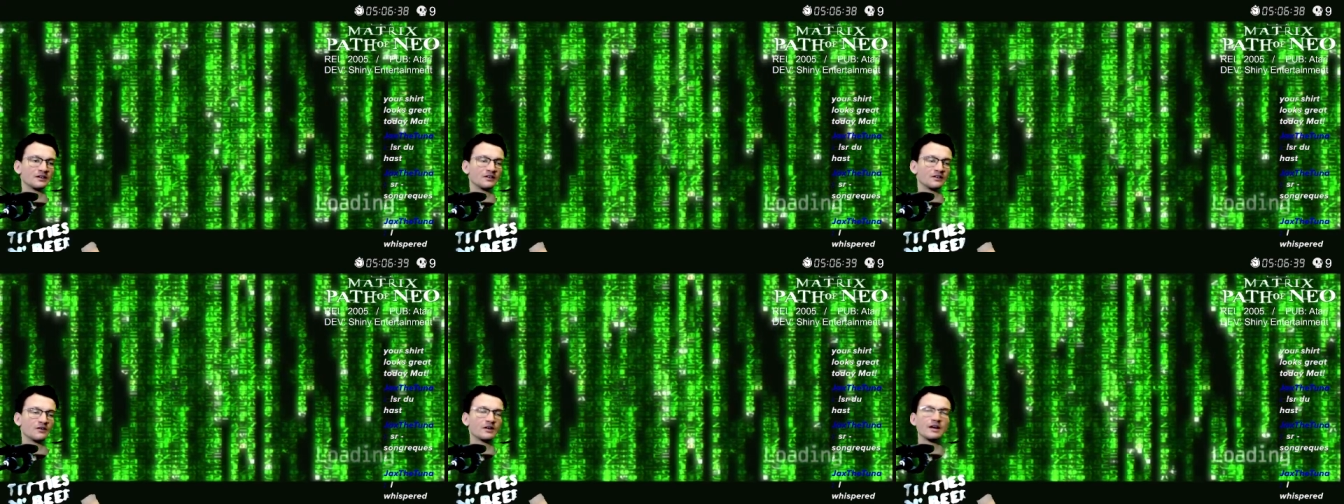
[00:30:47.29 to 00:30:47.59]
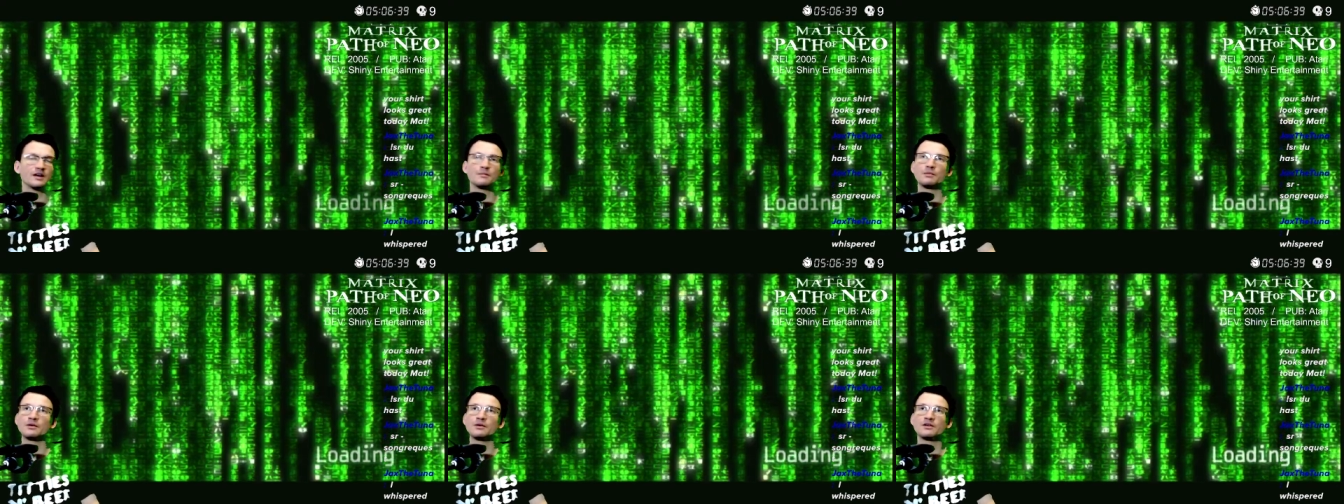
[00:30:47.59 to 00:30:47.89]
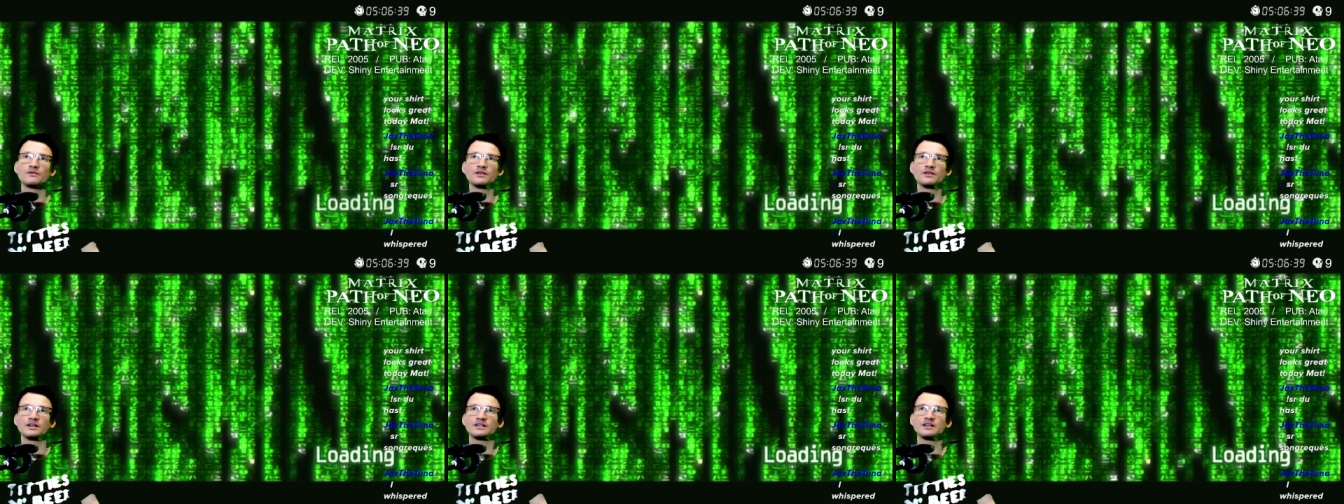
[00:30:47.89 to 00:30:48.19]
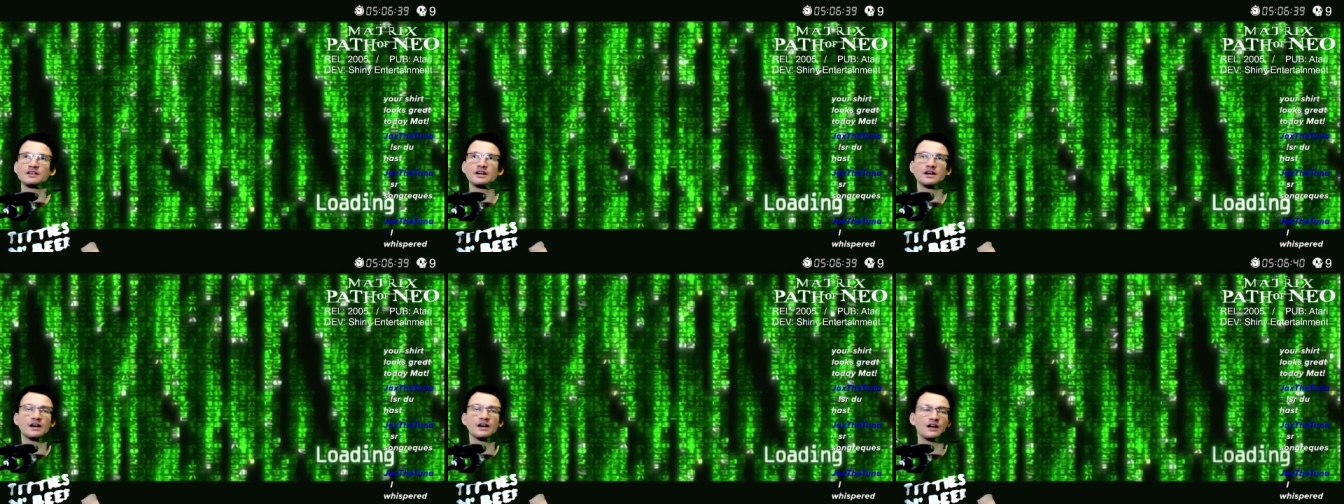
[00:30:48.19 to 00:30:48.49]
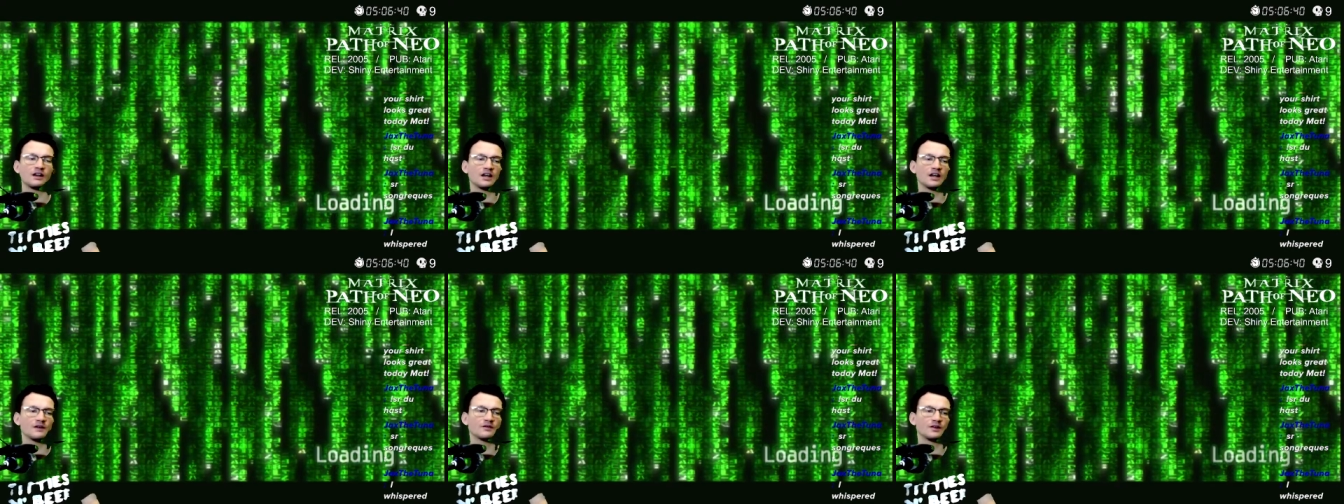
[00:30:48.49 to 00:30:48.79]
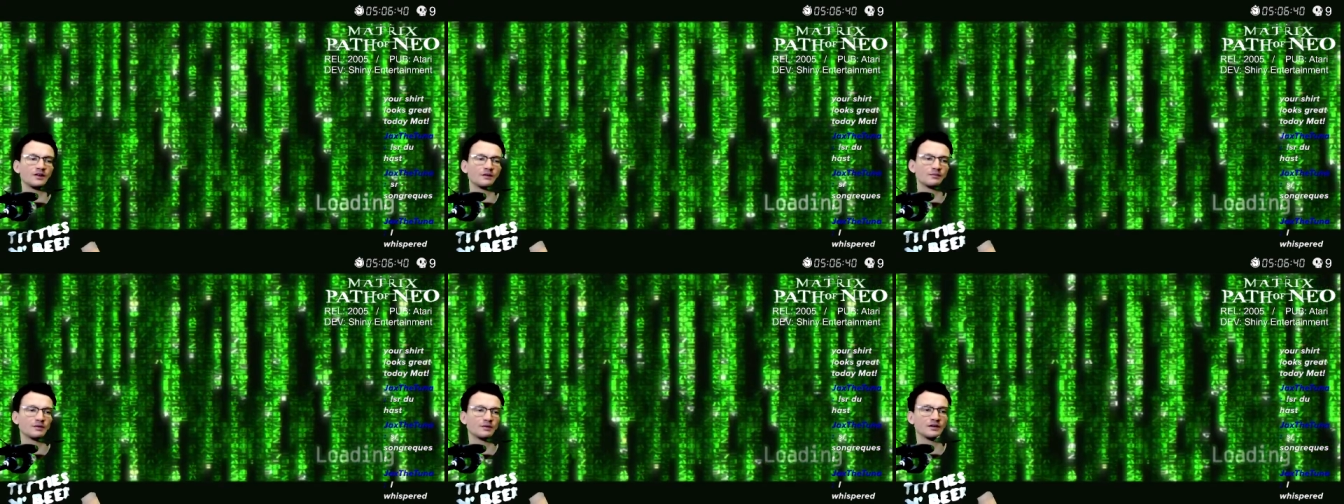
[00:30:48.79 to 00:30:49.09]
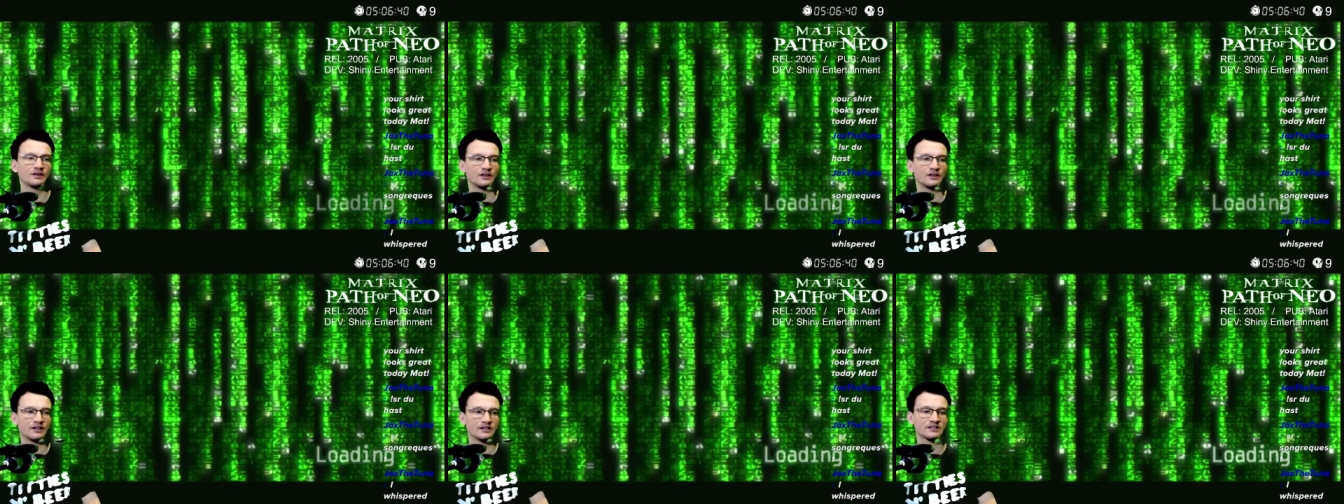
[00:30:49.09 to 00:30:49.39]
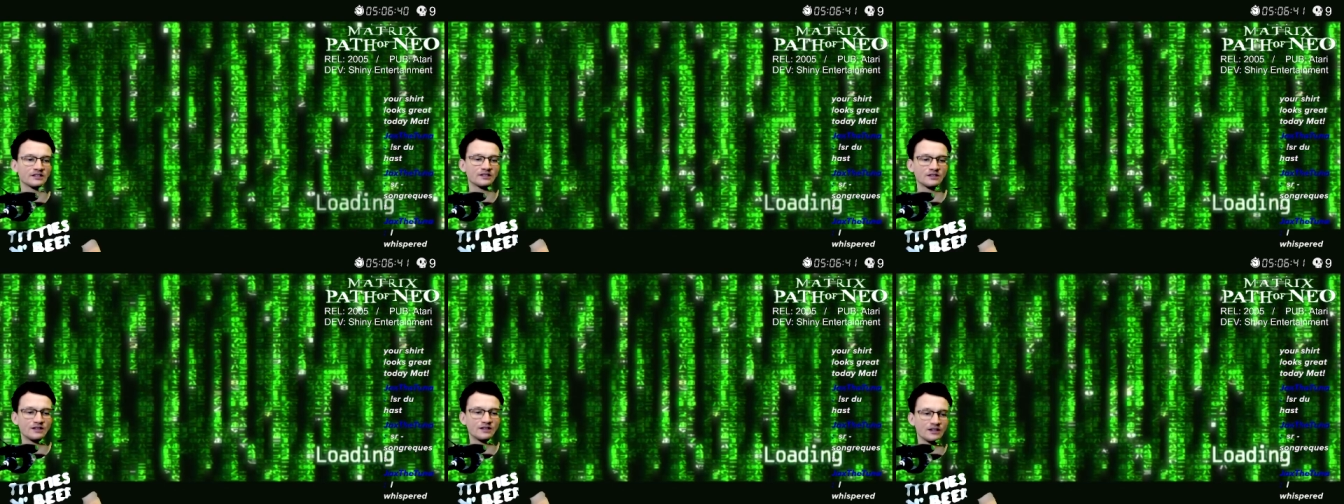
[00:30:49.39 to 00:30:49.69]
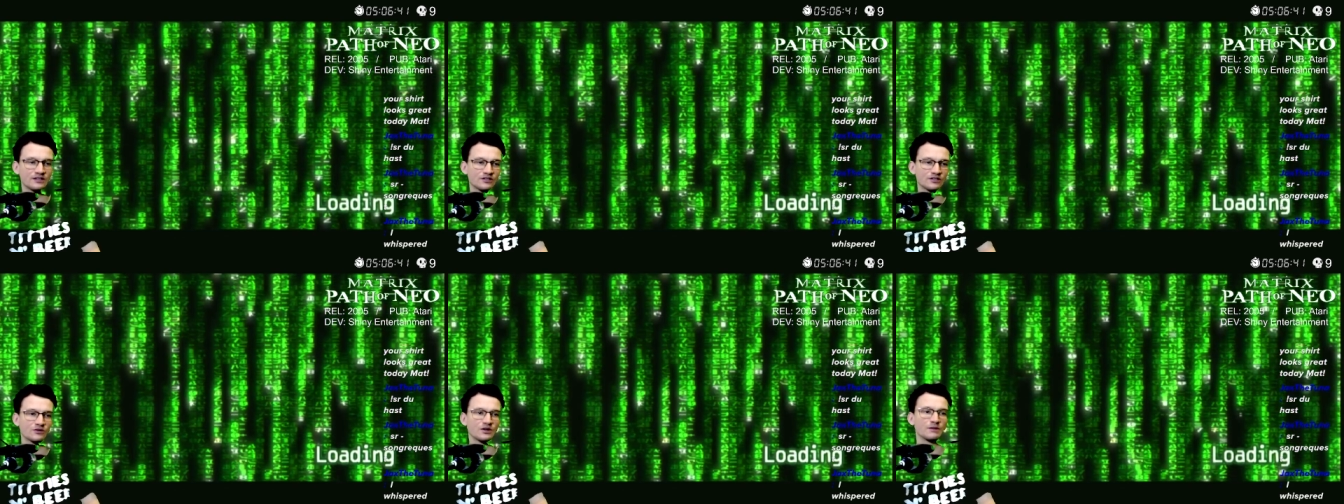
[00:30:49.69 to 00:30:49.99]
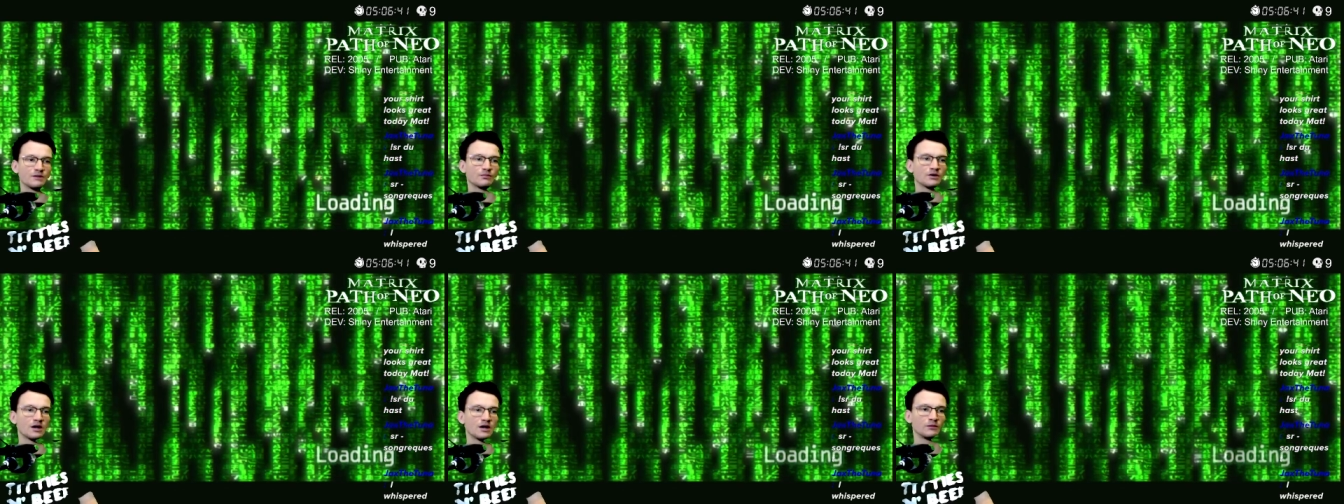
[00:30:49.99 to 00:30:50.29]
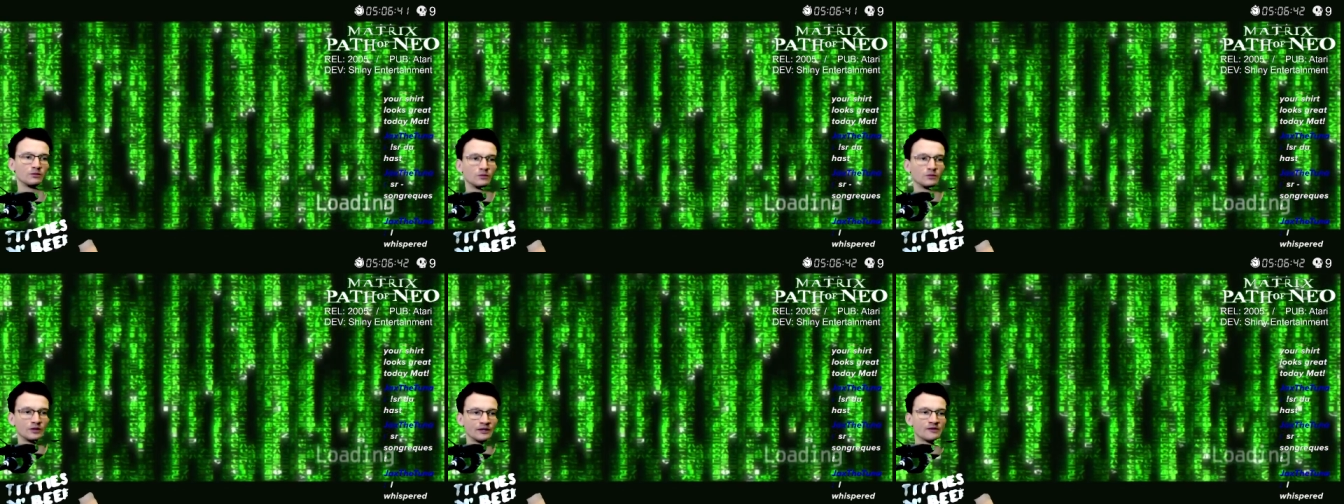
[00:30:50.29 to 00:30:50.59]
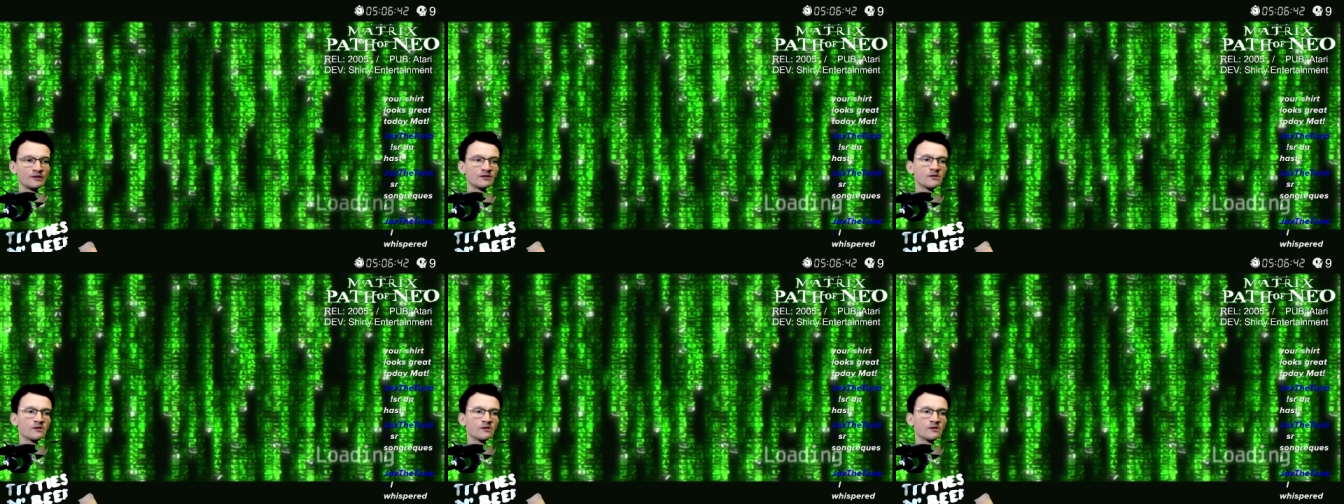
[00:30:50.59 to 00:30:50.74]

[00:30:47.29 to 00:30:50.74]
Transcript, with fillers: Okay, perfect. Yeah, I'll have it up uh, next next stream probably.